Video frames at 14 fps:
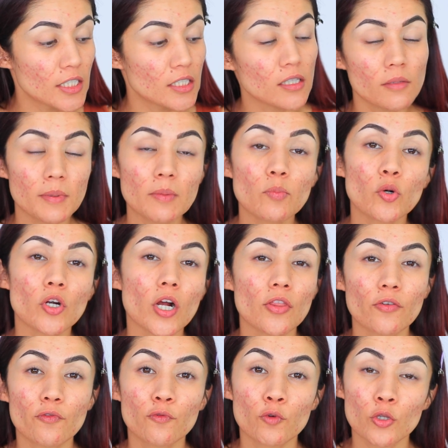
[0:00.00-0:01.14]
It's a little bit more on
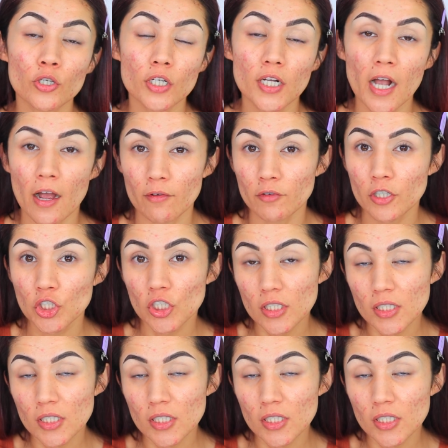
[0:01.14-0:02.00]
the fuller coverage